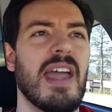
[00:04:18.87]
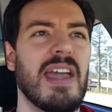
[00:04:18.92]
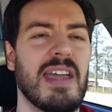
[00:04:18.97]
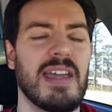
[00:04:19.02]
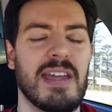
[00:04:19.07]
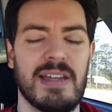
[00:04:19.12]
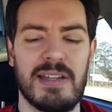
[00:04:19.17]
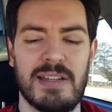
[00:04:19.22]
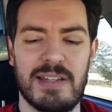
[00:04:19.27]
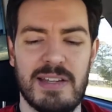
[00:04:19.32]

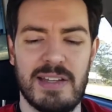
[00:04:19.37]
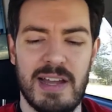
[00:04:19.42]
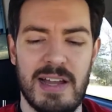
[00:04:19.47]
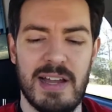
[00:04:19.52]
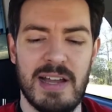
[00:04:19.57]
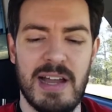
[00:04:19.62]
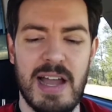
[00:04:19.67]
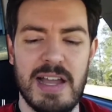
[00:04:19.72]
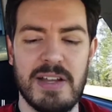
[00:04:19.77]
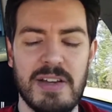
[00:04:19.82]
And
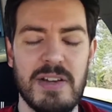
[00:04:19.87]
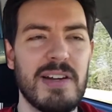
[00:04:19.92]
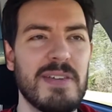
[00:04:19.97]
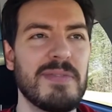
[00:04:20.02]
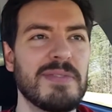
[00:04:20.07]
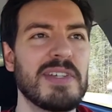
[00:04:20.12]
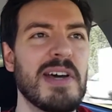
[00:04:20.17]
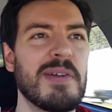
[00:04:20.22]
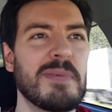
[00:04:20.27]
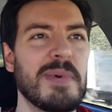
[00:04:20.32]
I could
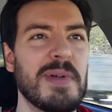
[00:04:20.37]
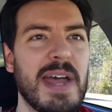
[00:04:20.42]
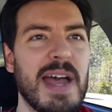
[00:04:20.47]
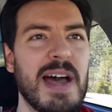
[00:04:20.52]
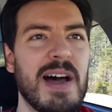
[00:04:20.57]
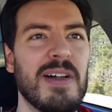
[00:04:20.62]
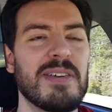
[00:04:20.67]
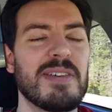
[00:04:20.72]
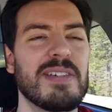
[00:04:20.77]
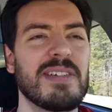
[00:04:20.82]
have done
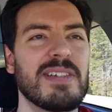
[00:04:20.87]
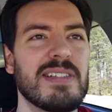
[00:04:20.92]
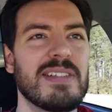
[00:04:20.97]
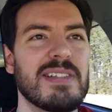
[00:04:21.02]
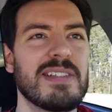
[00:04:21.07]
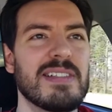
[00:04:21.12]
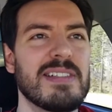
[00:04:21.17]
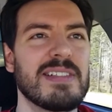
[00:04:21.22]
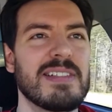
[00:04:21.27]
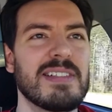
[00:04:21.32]
without
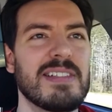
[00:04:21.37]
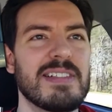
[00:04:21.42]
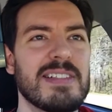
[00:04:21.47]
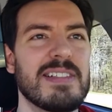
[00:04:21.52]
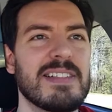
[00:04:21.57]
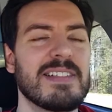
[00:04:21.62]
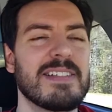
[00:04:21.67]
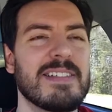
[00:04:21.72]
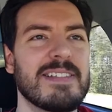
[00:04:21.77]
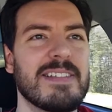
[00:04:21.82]

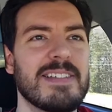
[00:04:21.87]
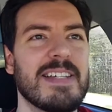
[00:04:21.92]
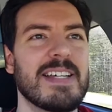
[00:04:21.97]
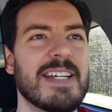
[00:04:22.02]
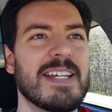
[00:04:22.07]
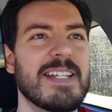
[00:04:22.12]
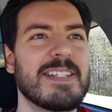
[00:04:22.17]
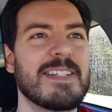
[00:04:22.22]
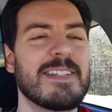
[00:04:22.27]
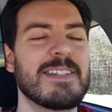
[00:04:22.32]

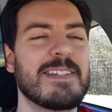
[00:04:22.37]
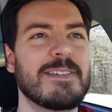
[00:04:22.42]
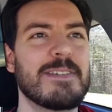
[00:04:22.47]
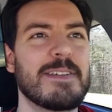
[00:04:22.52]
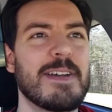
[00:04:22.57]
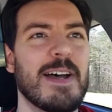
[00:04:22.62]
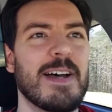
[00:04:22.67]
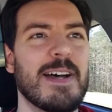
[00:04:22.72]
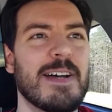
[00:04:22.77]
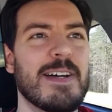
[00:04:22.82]
this.
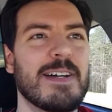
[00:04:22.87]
